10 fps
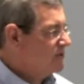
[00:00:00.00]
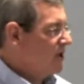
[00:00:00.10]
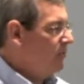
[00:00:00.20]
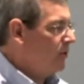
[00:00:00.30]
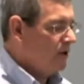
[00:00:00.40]

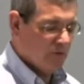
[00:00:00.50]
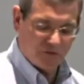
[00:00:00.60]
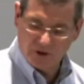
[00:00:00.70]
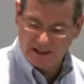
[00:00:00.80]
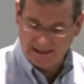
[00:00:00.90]
Psalm
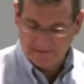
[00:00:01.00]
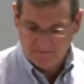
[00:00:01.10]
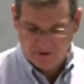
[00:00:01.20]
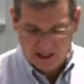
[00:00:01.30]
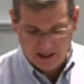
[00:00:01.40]
103,
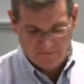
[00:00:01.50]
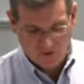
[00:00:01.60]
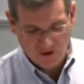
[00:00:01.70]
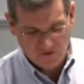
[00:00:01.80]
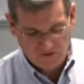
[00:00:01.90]
there in
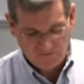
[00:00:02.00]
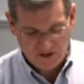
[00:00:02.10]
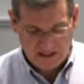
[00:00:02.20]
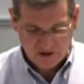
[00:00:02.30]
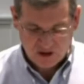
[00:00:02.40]
verses
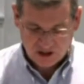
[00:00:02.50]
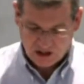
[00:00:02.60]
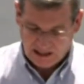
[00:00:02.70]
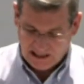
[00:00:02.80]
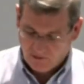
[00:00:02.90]
15 and
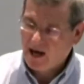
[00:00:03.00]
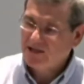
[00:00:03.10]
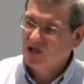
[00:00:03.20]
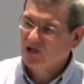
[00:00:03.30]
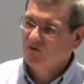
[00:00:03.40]
16, he
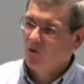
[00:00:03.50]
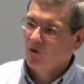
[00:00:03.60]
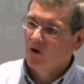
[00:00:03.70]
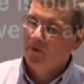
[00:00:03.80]
writes, As for a